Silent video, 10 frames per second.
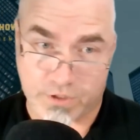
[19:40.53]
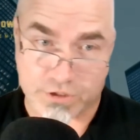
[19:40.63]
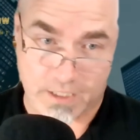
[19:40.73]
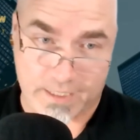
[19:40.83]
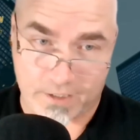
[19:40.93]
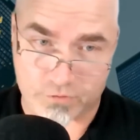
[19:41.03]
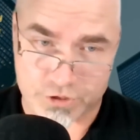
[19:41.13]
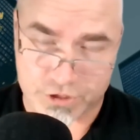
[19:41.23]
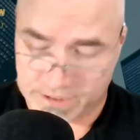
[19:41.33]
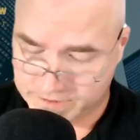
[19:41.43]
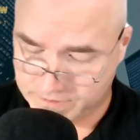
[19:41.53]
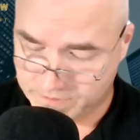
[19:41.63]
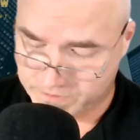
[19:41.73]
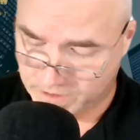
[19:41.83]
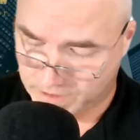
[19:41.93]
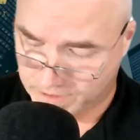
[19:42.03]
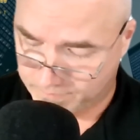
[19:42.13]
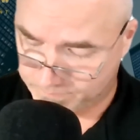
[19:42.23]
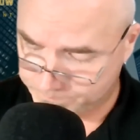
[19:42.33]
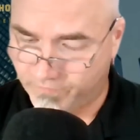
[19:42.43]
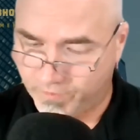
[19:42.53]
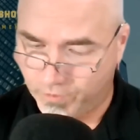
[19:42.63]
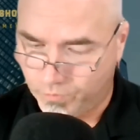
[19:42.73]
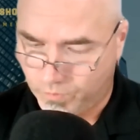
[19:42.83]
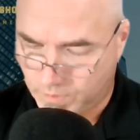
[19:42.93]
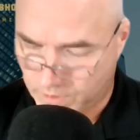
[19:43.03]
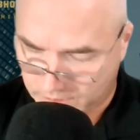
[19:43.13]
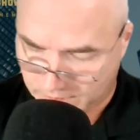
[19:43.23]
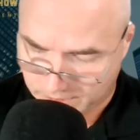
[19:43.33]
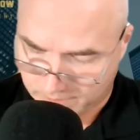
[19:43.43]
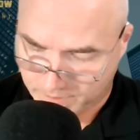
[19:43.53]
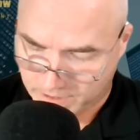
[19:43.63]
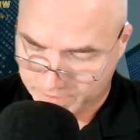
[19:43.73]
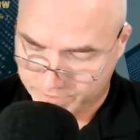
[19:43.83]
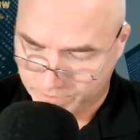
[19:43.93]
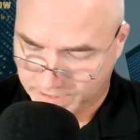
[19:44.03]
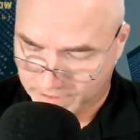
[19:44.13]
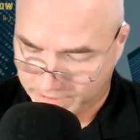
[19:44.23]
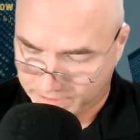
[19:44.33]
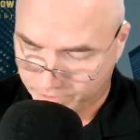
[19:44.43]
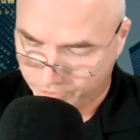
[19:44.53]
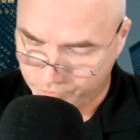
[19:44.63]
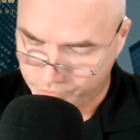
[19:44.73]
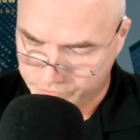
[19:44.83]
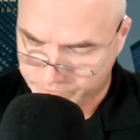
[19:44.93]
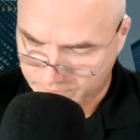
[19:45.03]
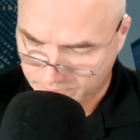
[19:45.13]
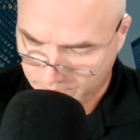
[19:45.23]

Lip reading: you can check out Jess's interview on Atlanta News.